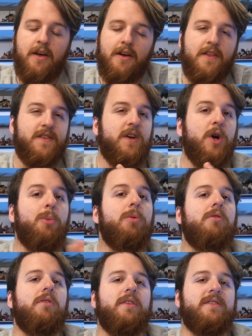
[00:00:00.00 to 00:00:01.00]
And there's a
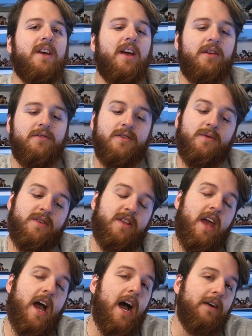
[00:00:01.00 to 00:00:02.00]
couple of other secondaries which
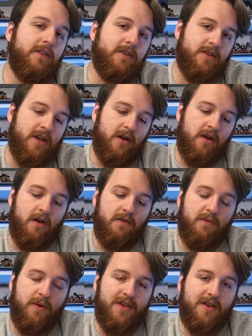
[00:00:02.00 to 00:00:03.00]
they haven't shown
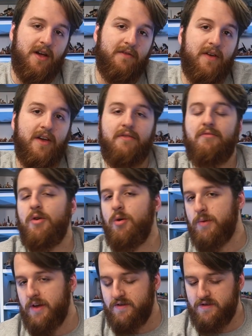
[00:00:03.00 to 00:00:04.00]
off, which I've heard
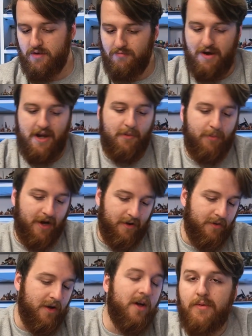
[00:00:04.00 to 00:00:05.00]
rumours or read
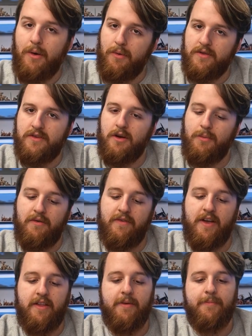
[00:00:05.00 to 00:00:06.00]
about, and I want to talk about
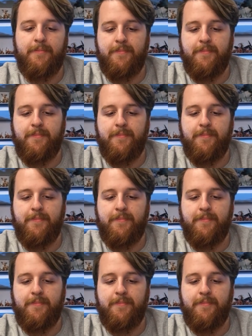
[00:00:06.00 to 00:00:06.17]
further.